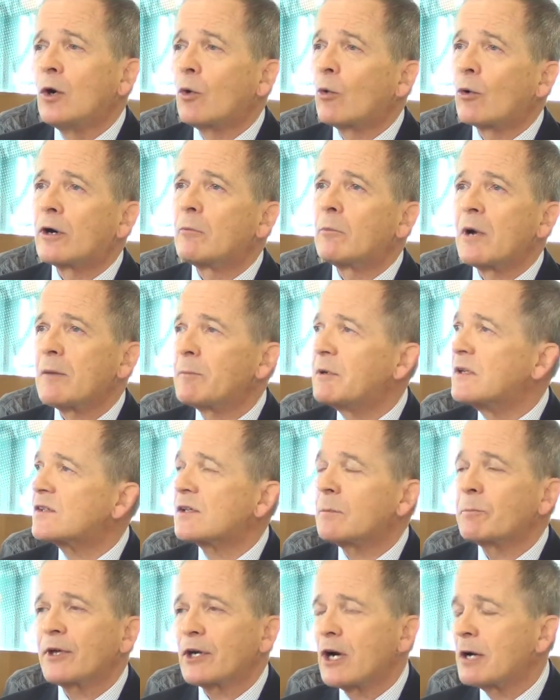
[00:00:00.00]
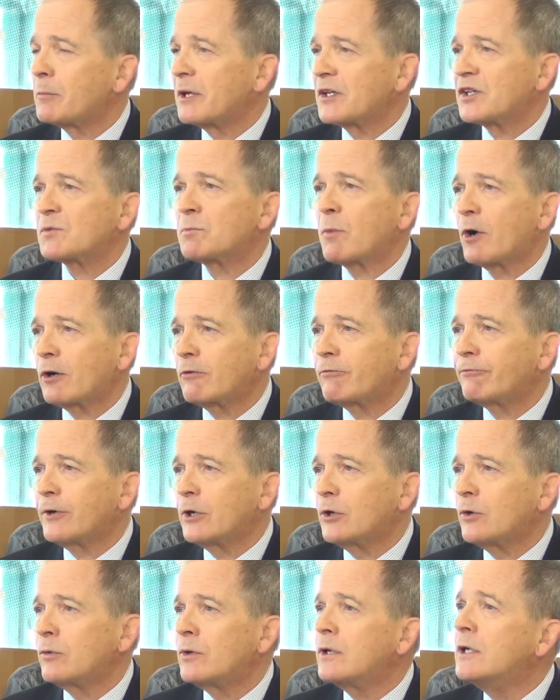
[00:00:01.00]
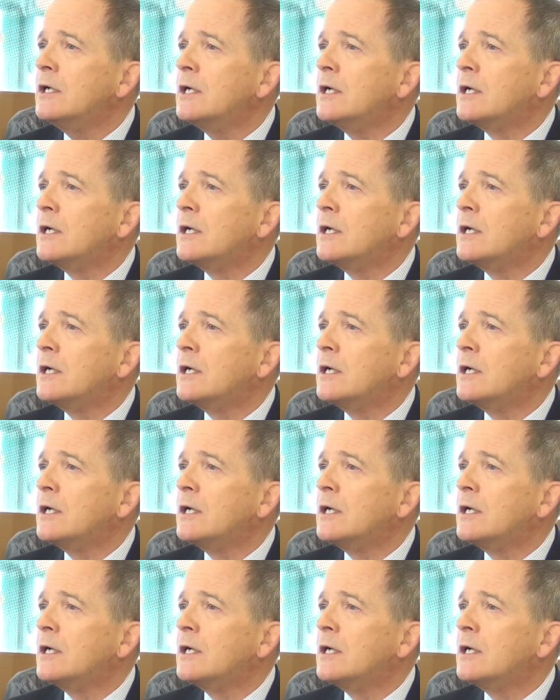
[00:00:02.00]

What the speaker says: or it might be something on my smartphone